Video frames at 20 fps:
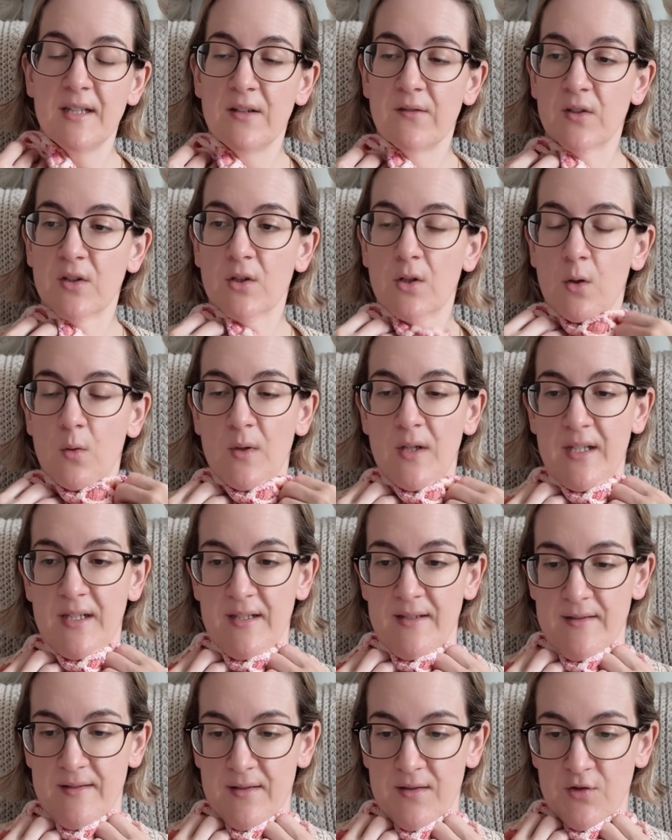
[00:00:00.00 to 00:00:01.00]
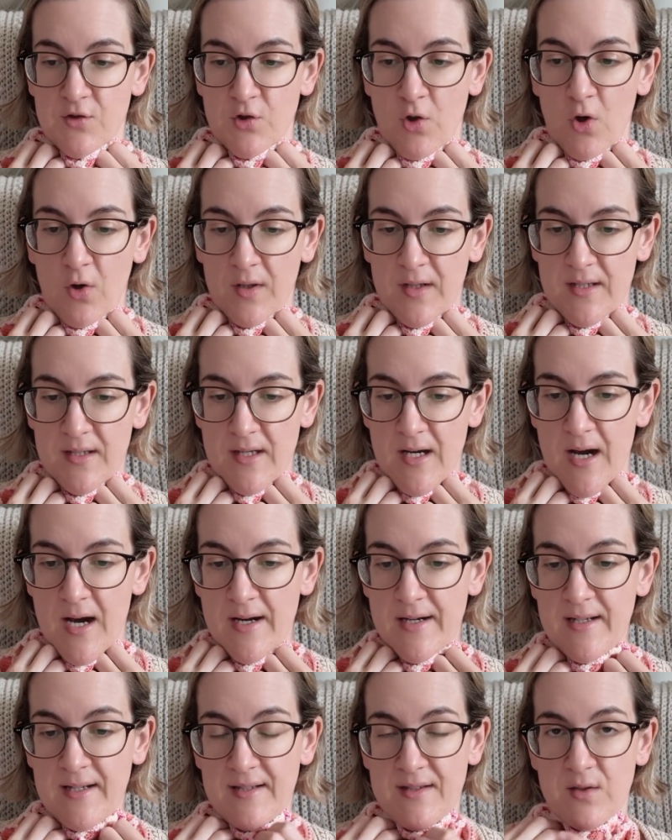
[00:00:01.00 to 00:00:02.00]
Even though it is a sock
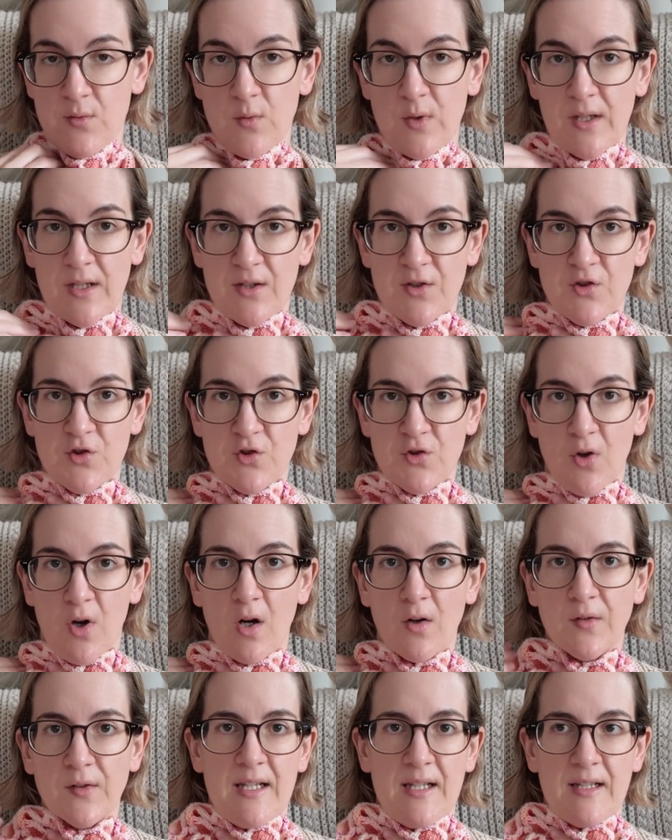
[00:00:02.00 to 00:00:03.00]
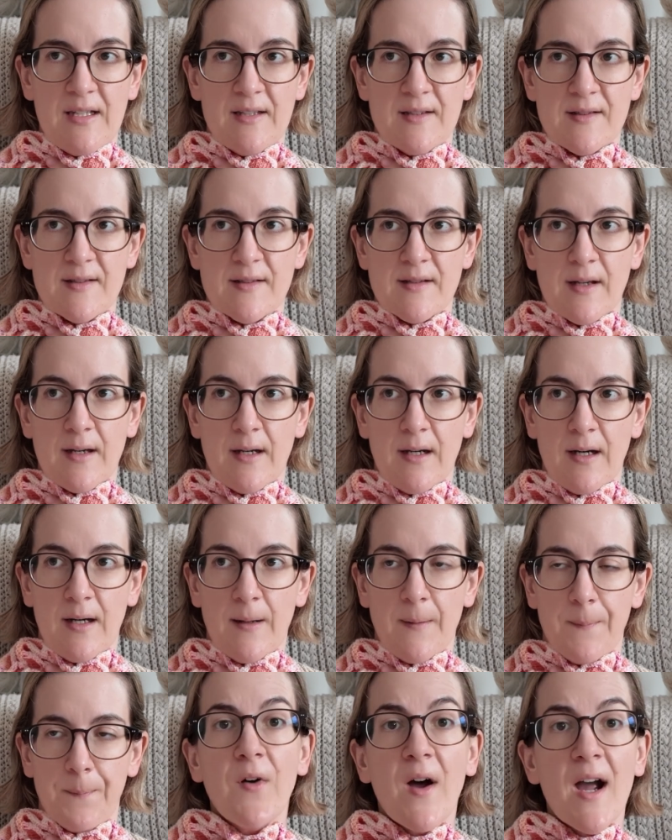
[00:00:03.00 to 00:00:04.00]
yarn, it's really soft. It is
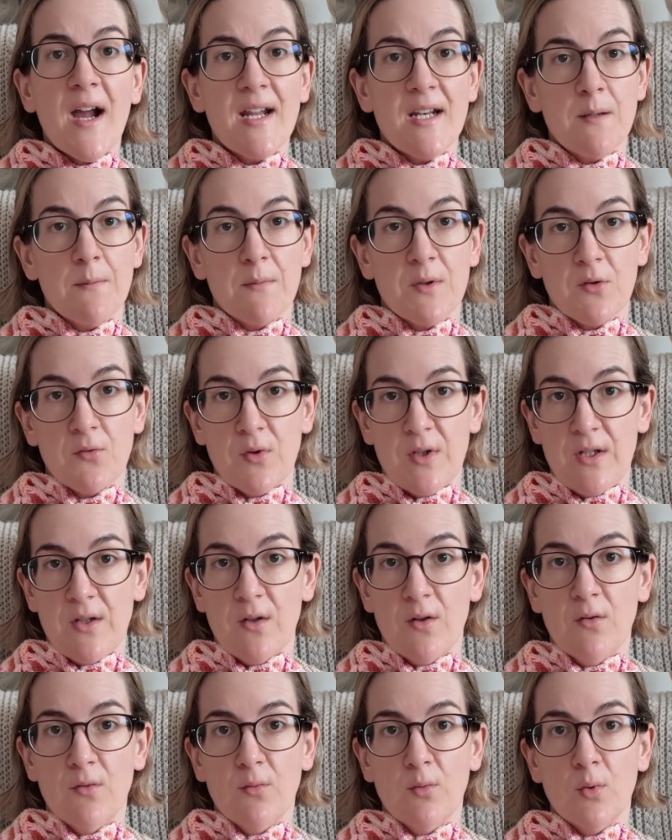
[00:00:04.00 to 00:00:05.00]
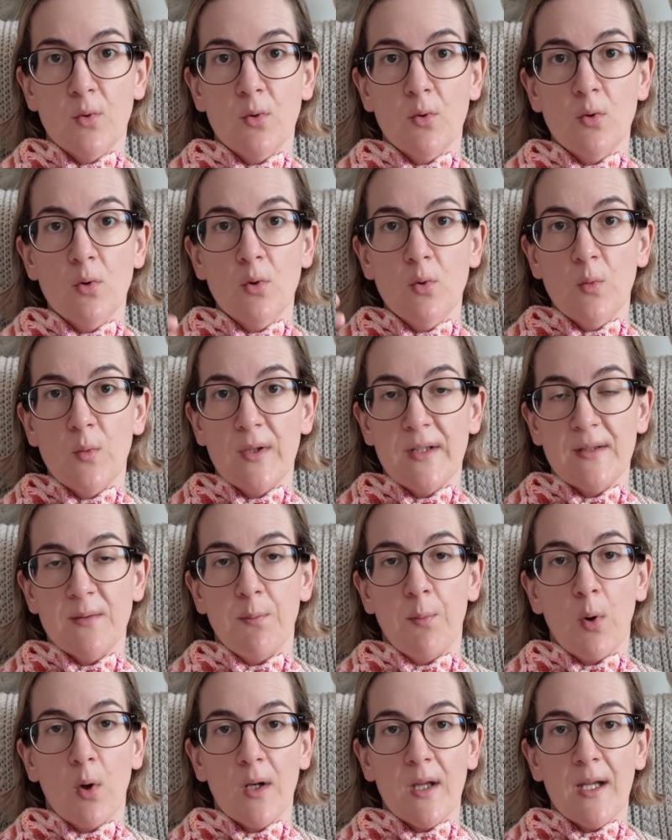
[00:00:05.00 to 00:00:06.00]
fine merino wool with
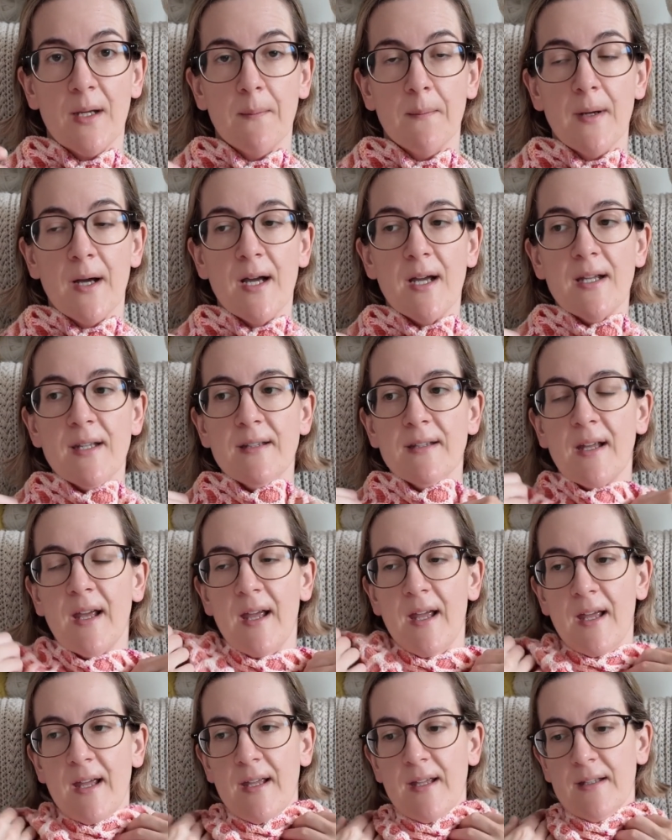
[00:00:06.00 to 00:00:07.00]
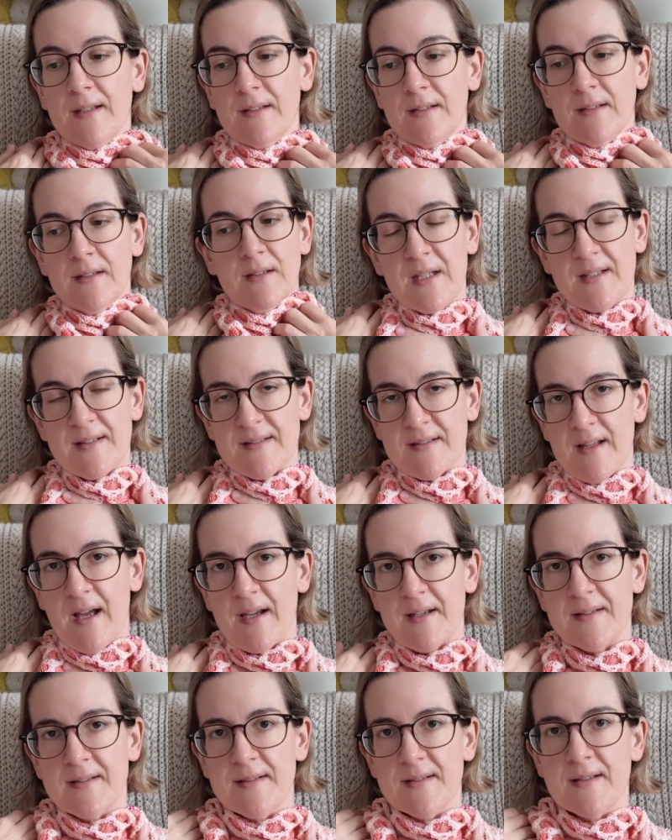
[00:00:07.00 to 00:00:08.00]
polyamide and it's
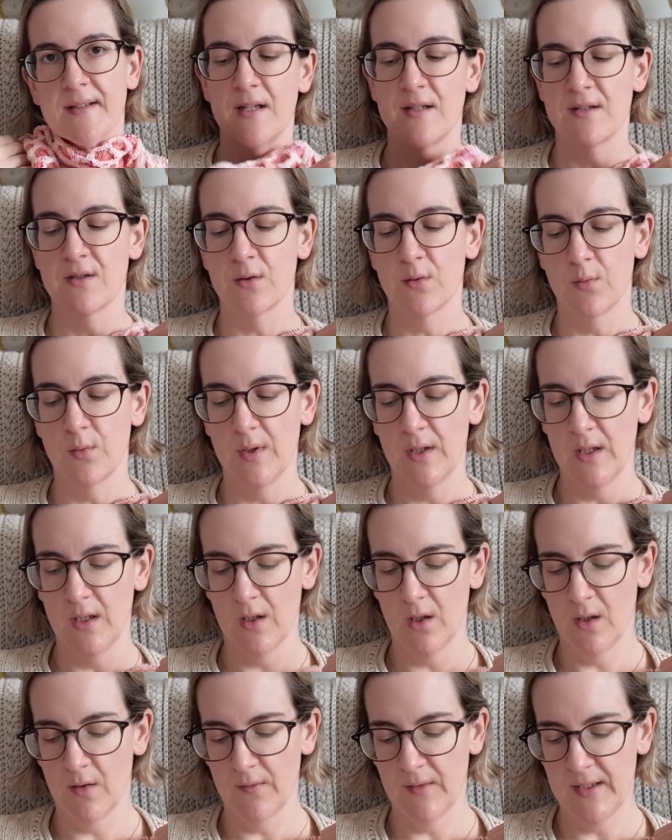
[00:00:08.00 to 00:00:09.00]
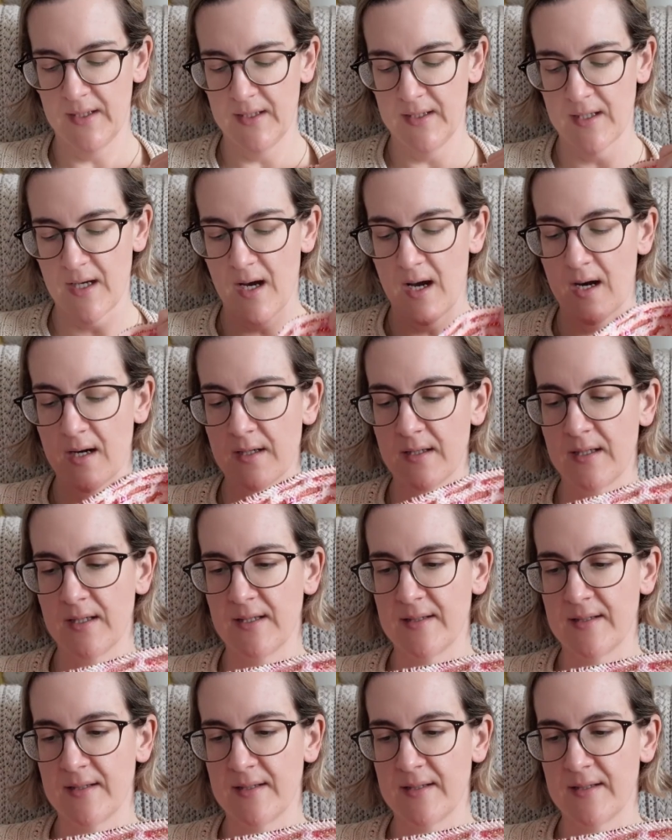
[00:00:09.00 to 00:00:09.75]
nice. It's really lovely yarn.